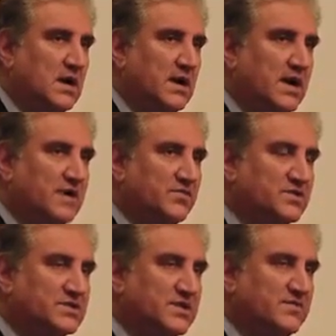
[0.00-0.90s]
it
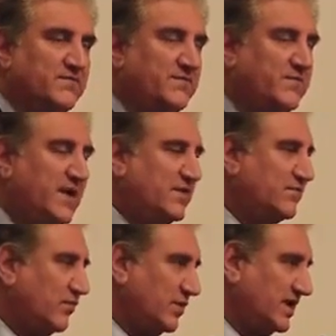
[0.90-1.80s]
was a very
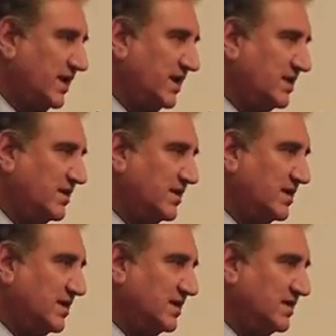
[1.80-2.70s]
full day,
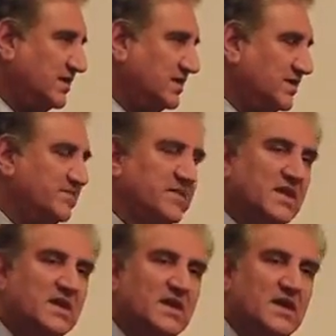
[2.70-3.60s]

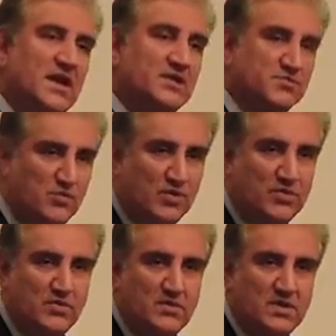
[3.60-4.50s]
and
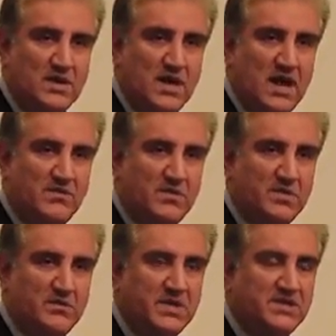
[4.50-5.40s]
tomorrow I will be
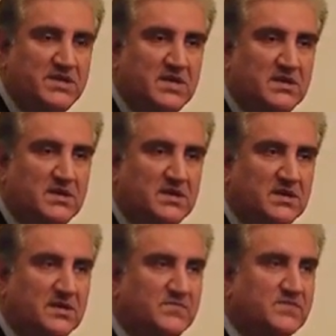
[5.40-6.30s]
meeting
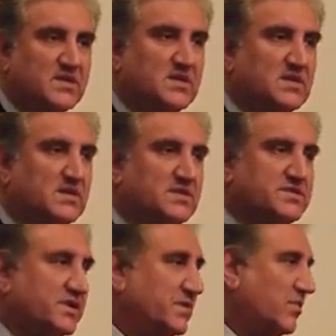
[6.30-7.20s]

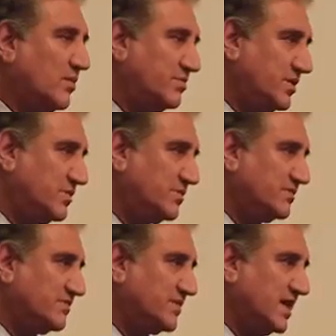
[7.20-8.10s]
Secretary Pompeo
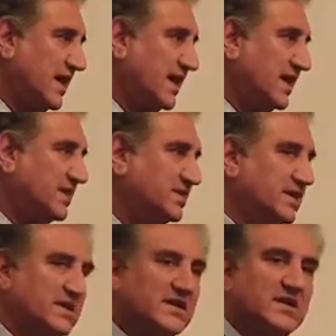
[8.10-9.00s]
and the
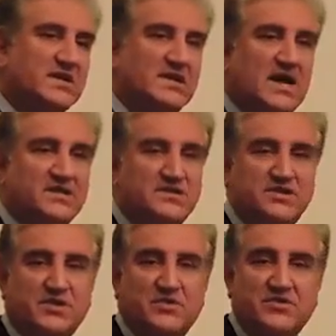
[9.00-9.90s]
National
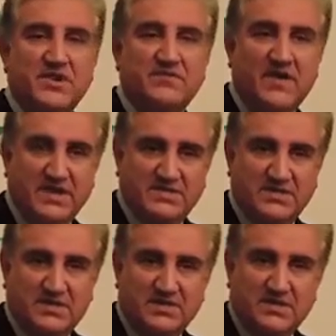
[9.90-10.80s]
Security Advisor
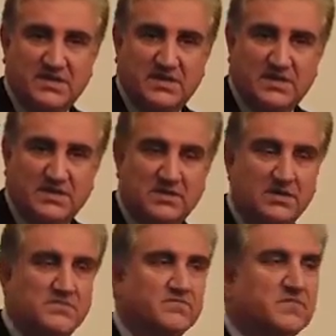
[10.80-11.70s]

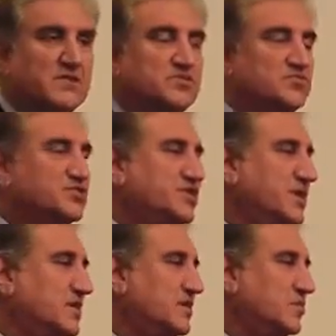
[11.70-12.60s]
to
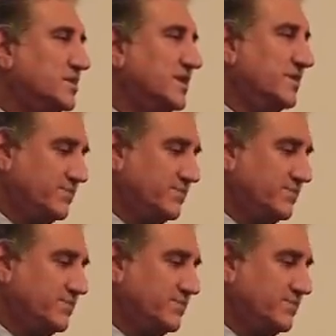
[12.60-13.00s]
share with them